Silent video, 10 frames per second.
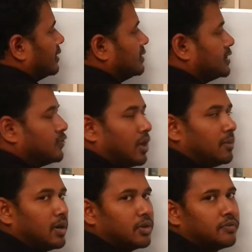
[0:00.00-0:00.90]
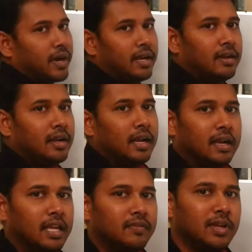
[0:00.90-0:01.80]
This is the formula to find
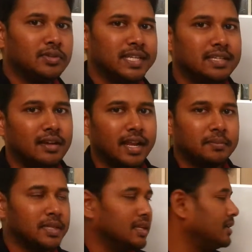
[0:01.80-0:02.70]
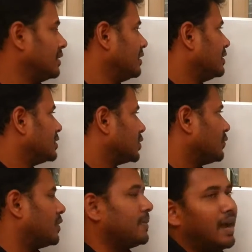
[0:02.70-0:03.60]
DFT using direct method.
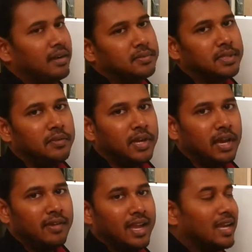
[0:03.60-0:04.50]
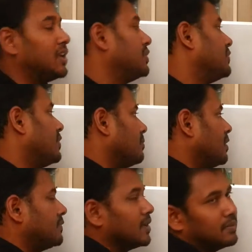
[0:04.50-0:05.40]
So for matrix method, we can derive the
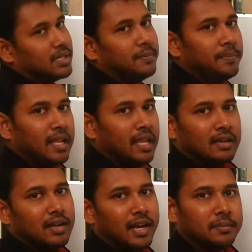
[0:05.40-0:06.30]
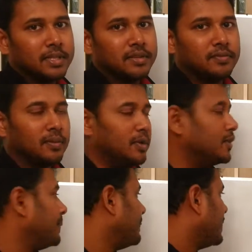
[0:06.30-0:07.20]
formula from the direct method formula.